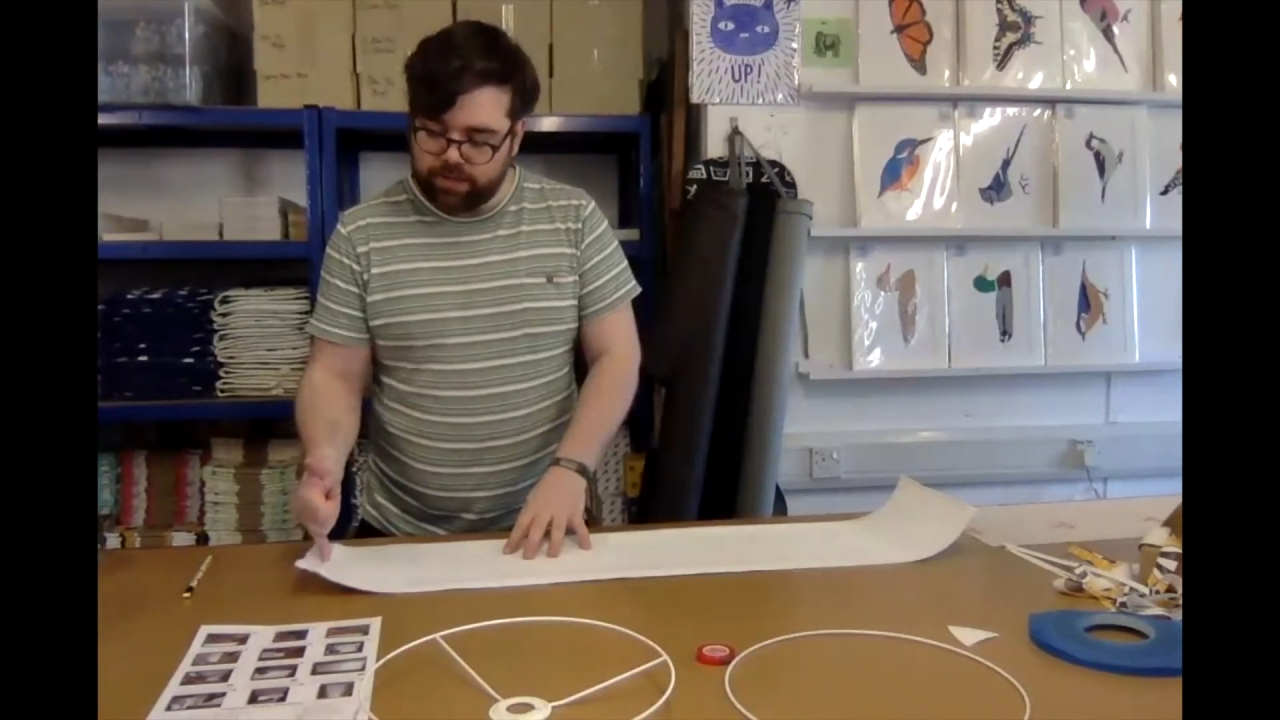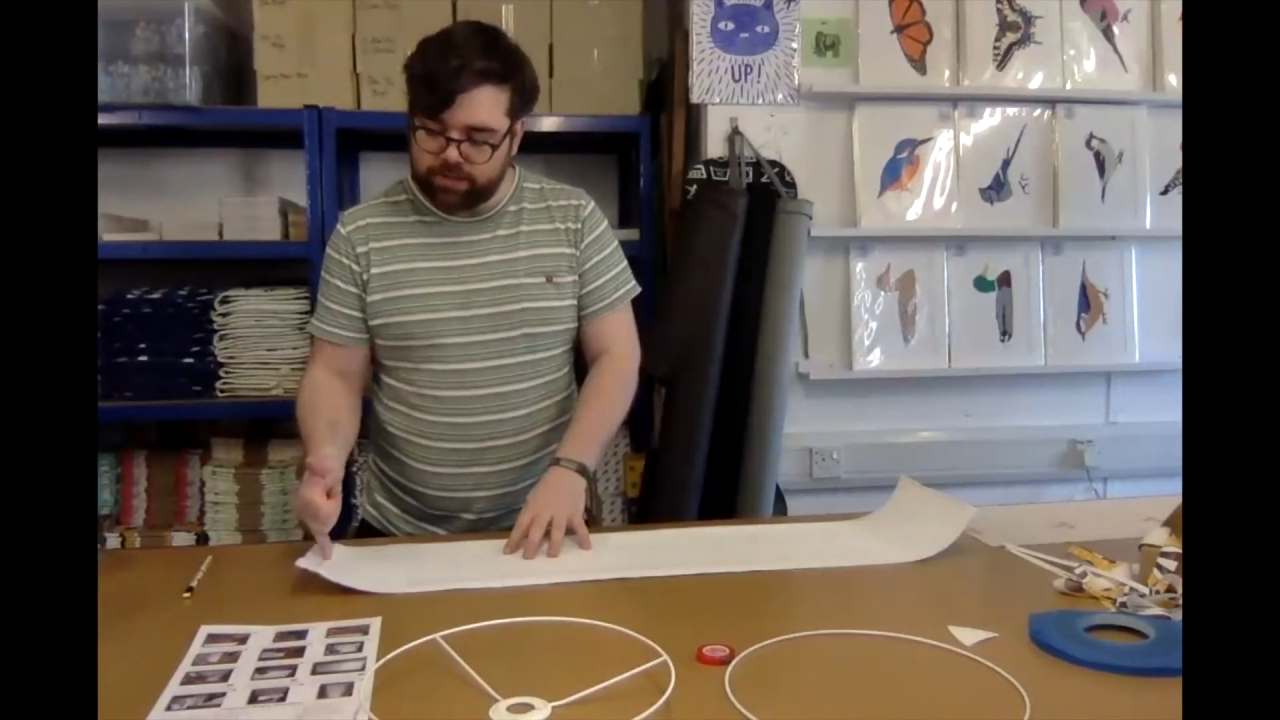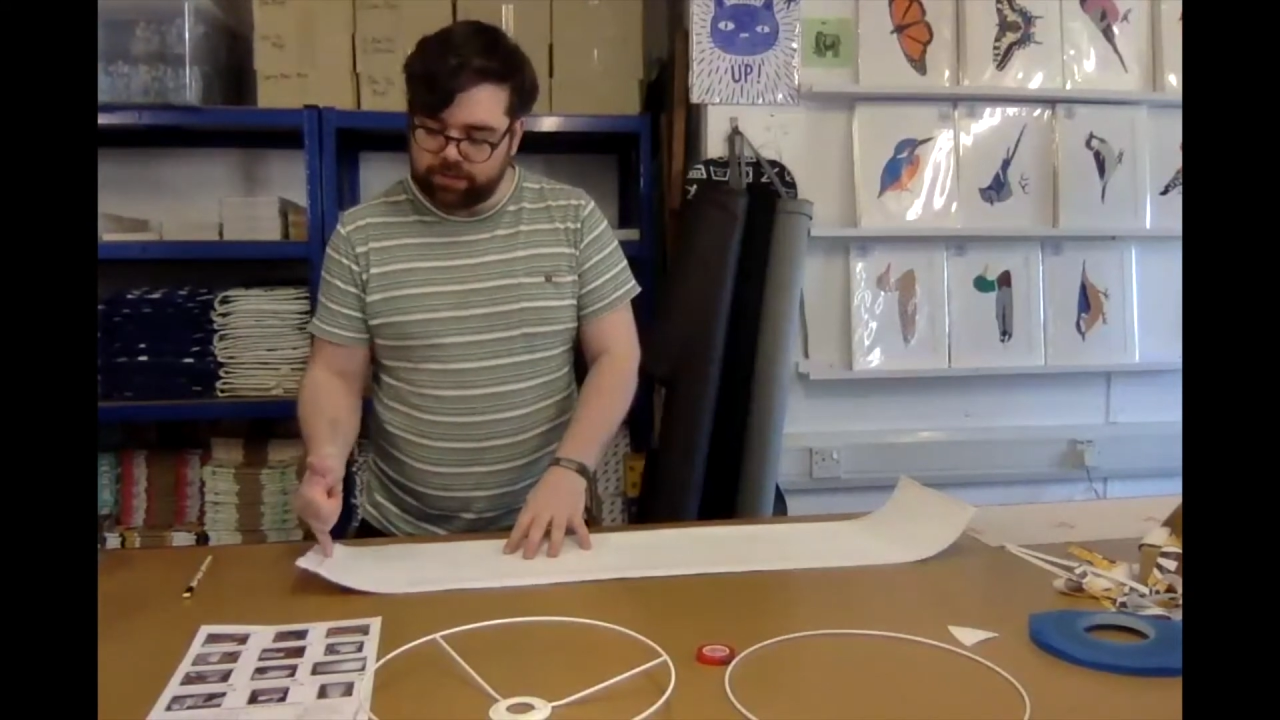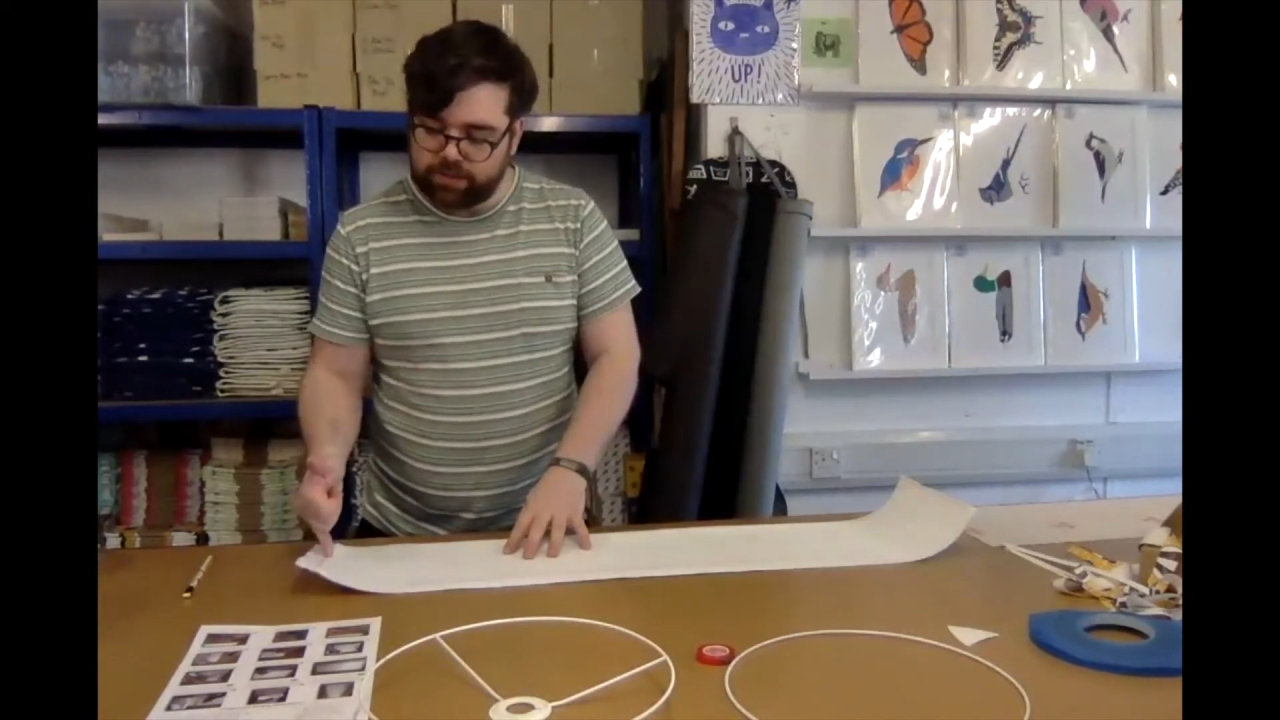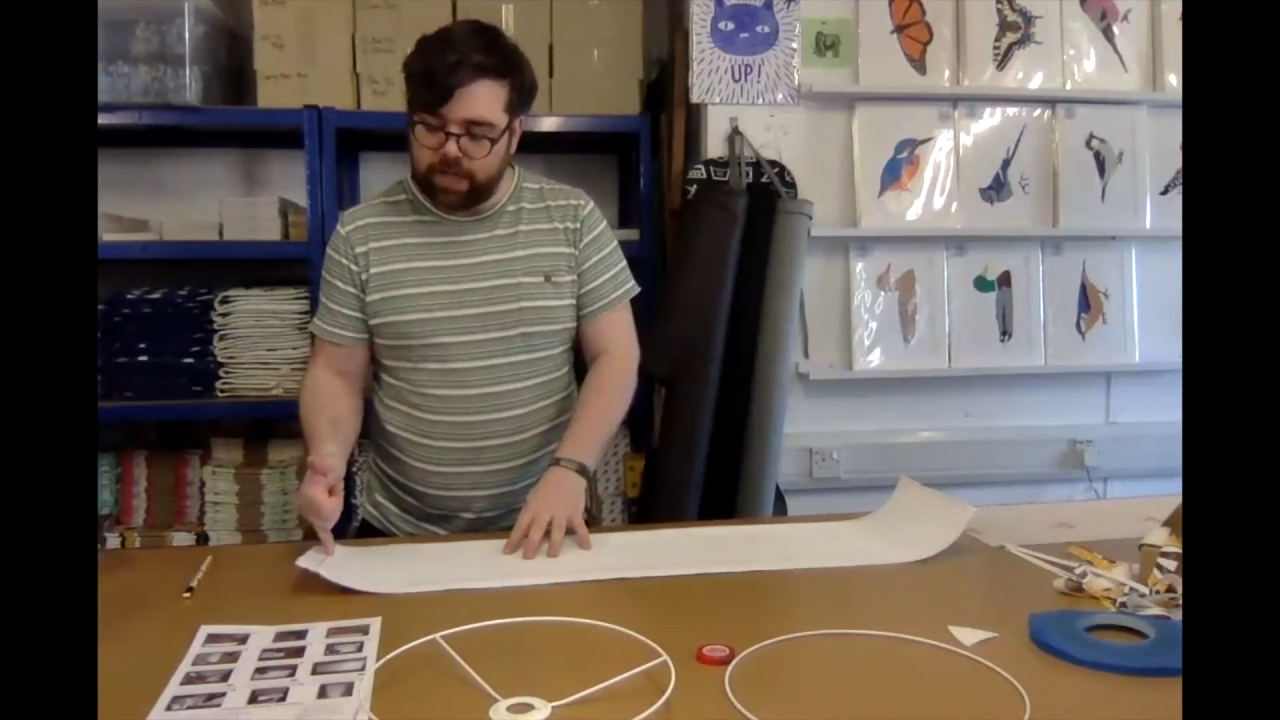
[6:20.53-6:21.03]

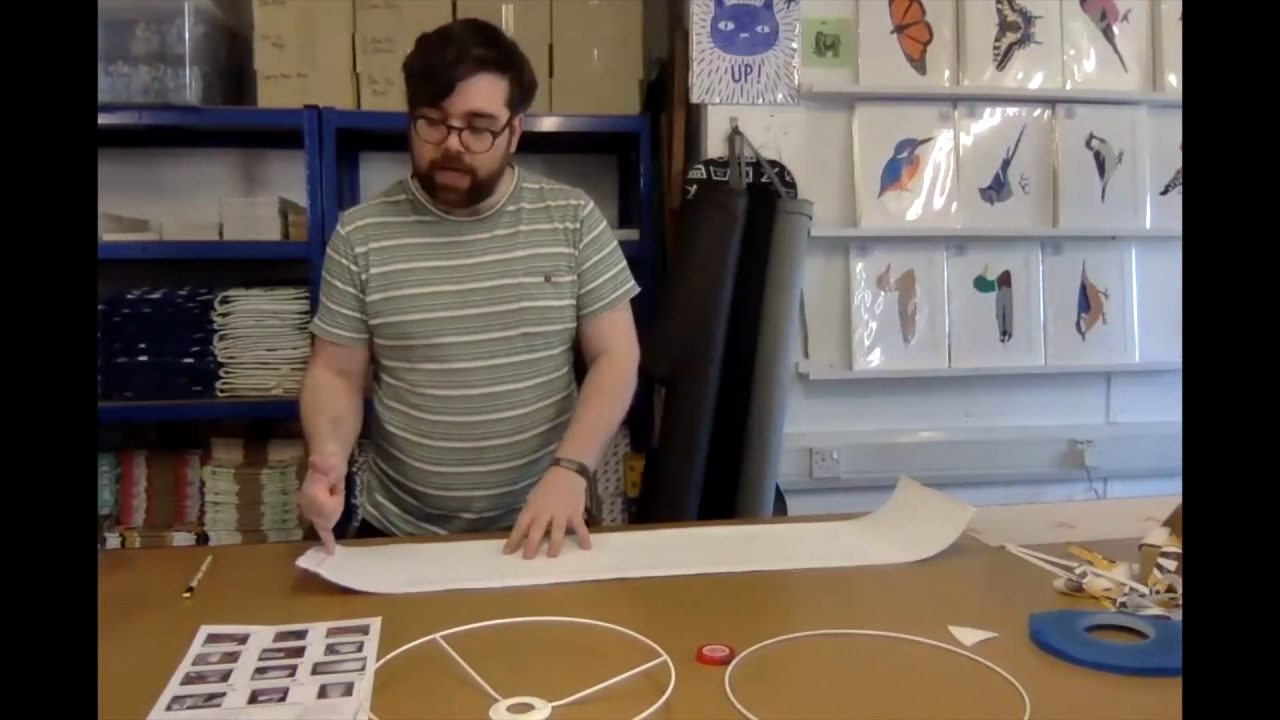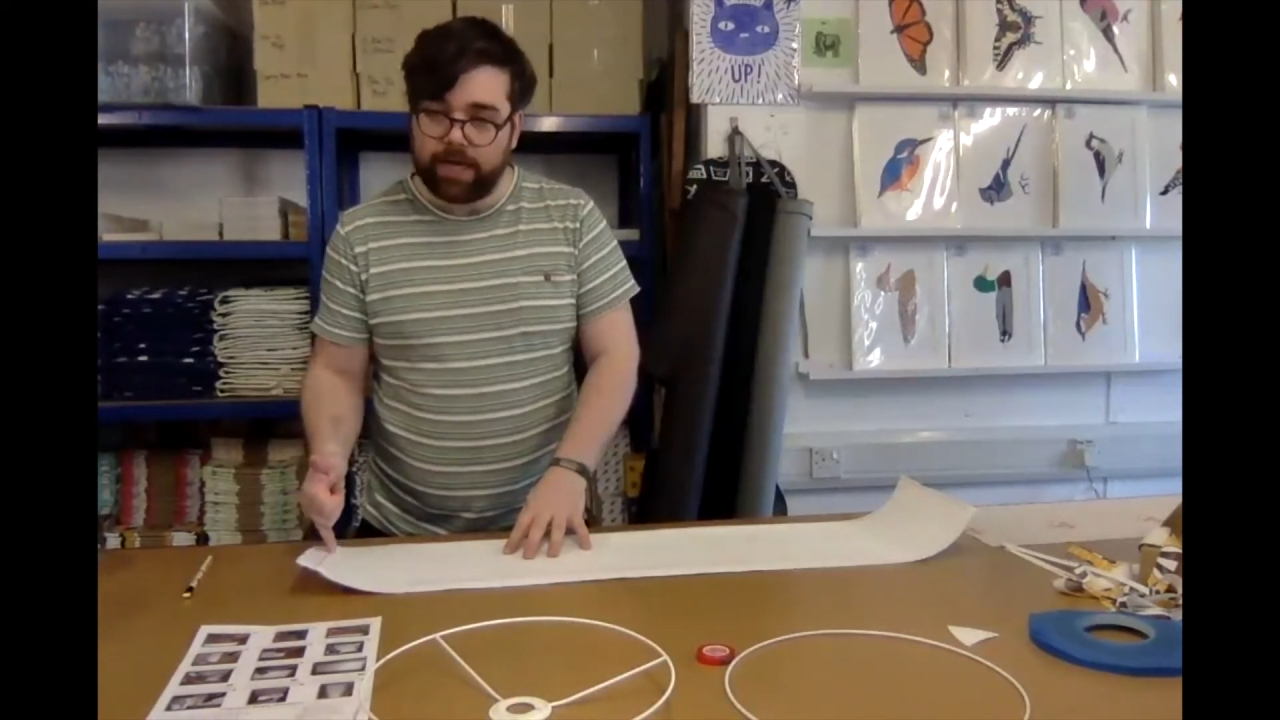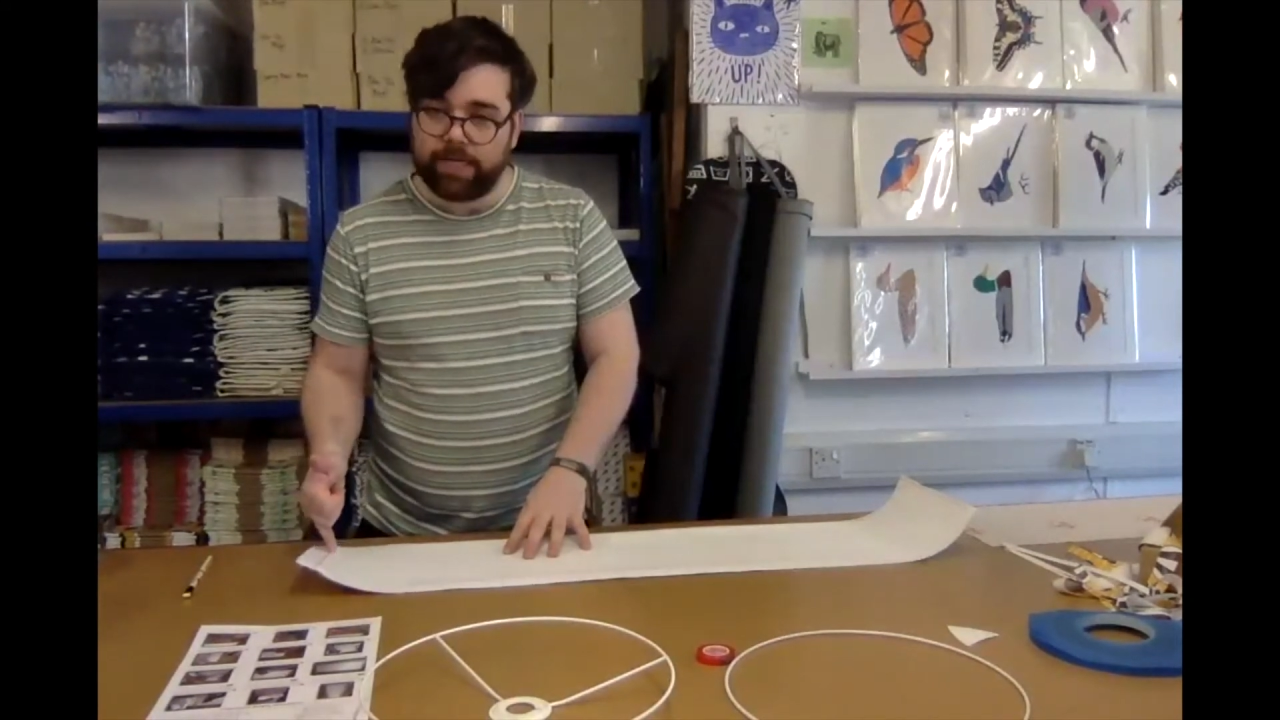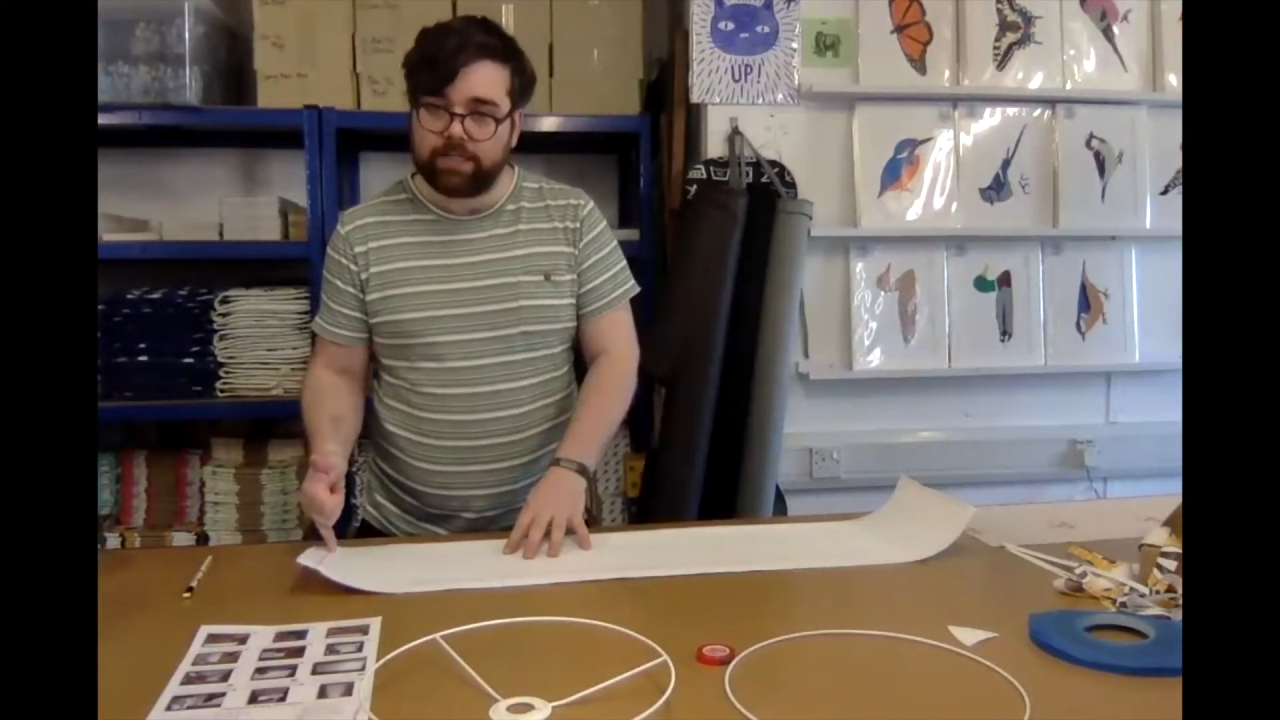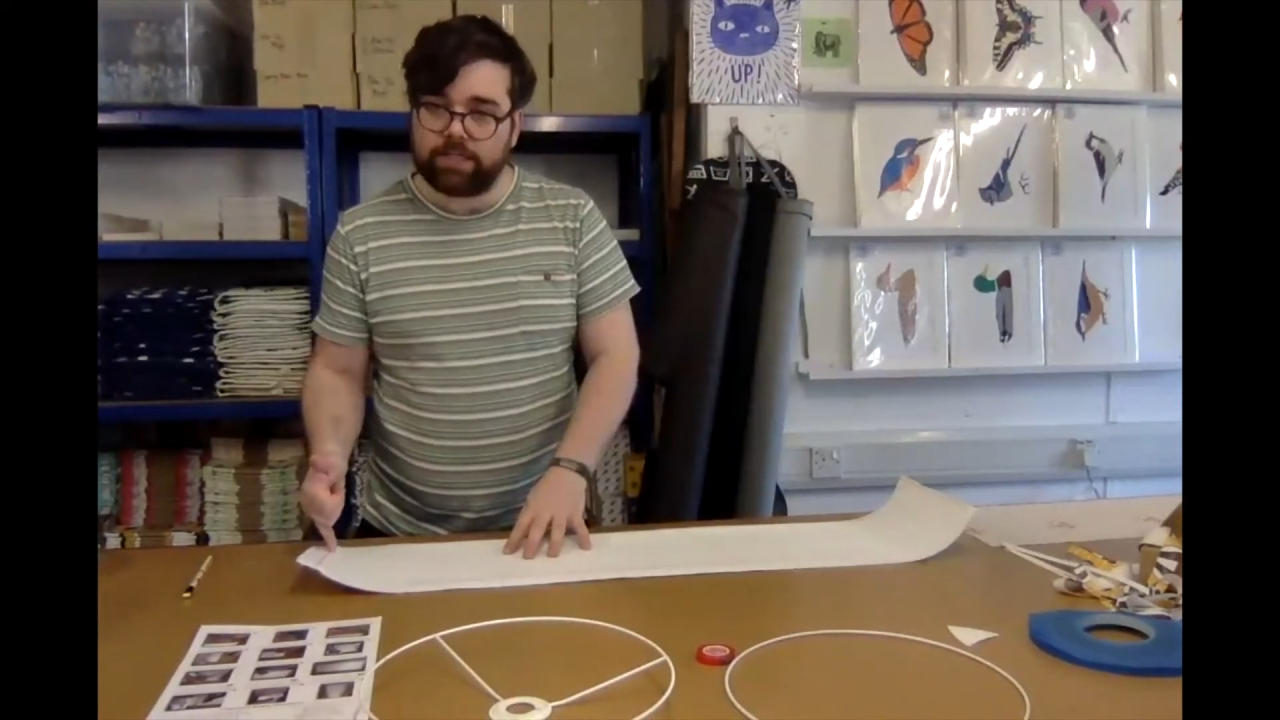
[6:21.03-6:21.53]

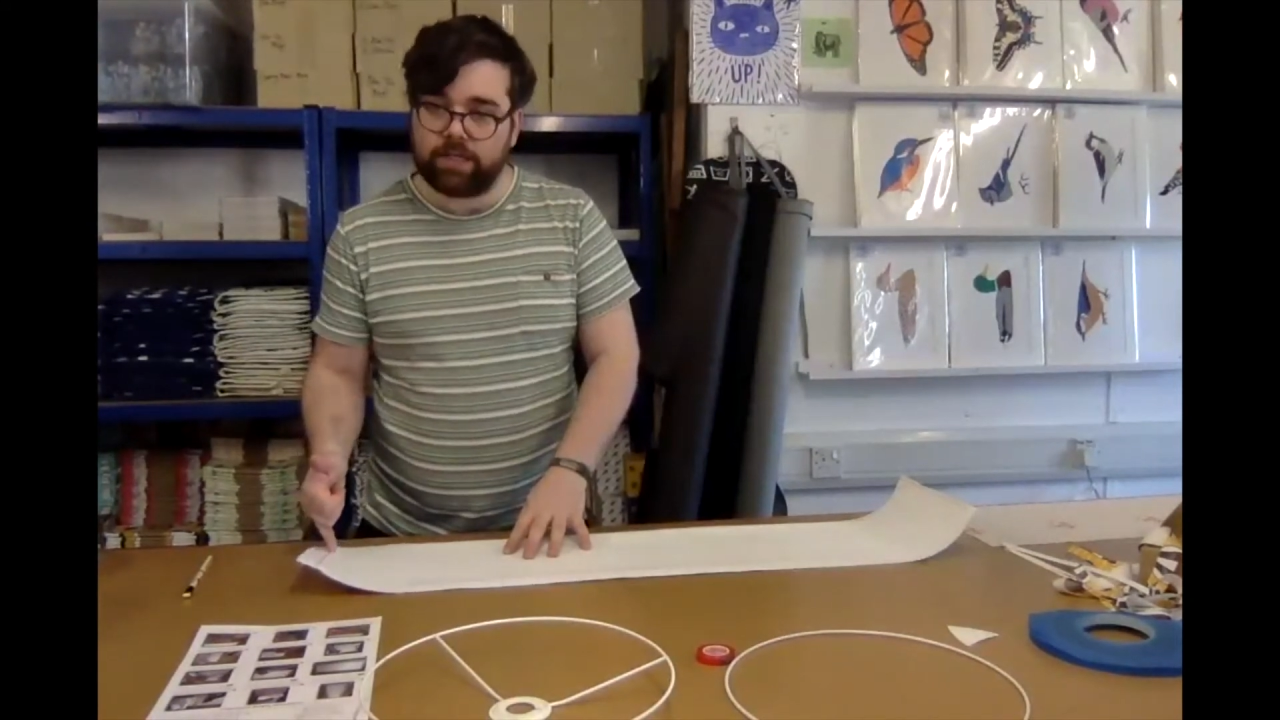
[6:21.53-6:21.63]
side